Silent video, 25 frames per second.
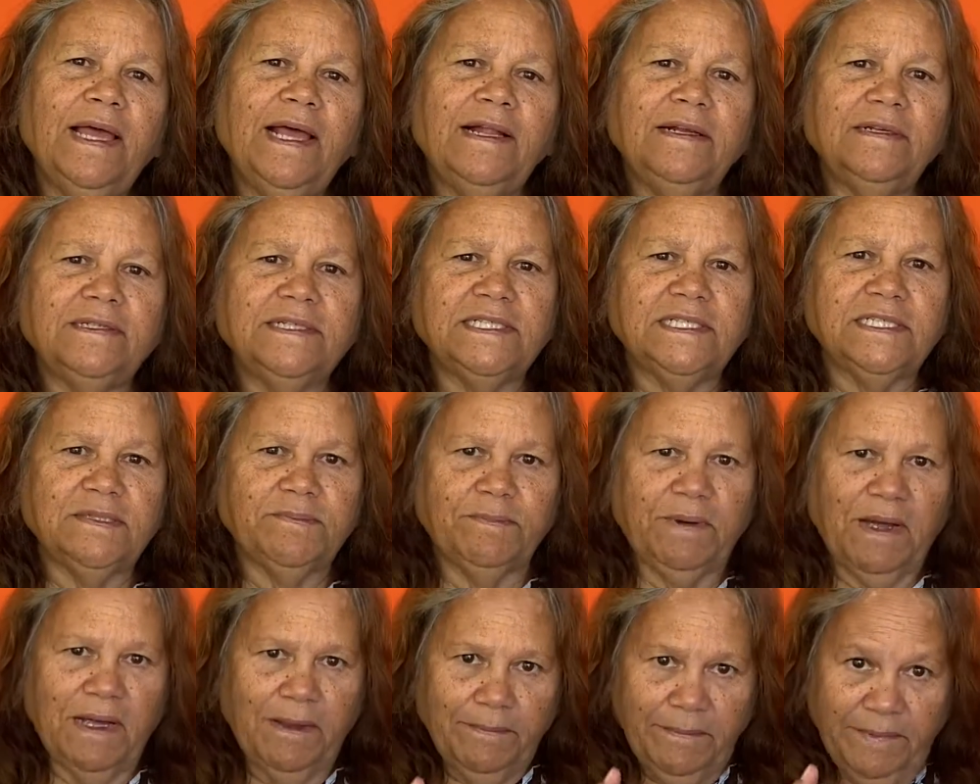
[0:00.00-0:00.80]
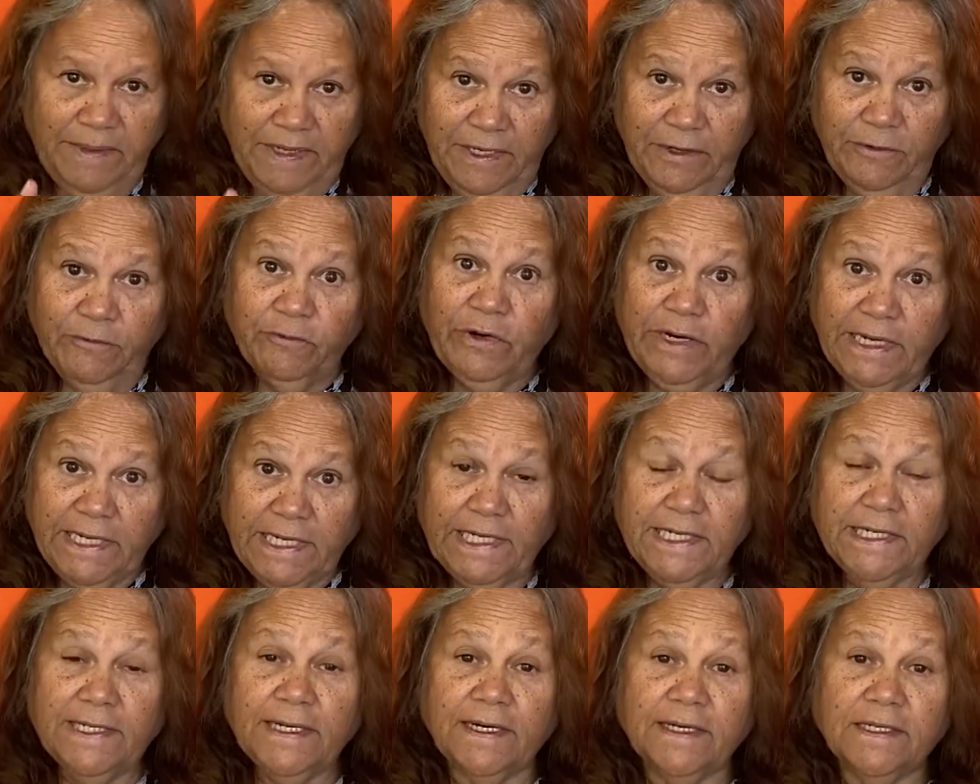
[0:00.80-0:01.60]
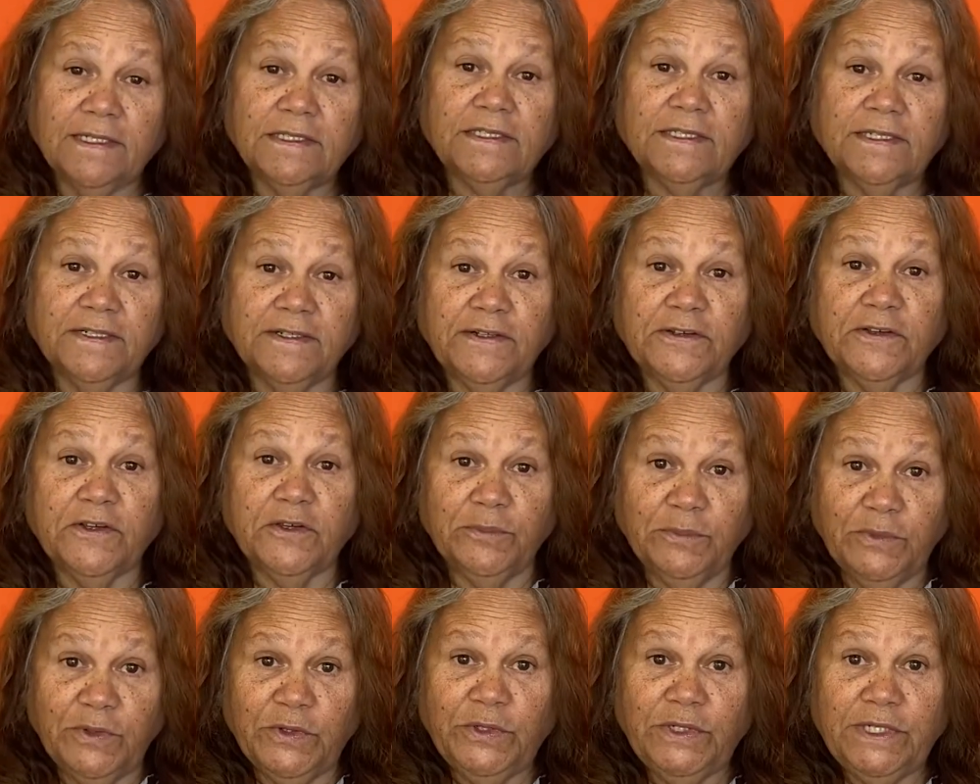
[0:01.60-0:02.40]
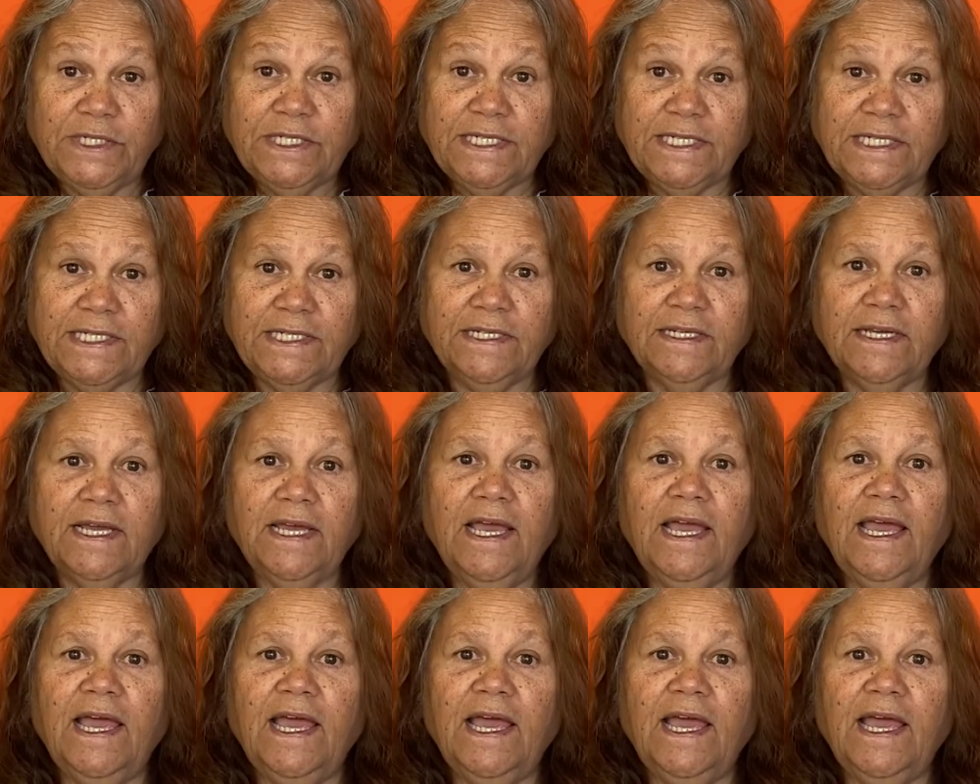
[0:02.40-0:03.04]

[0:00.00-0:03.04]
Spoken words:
elders by being recognised in the community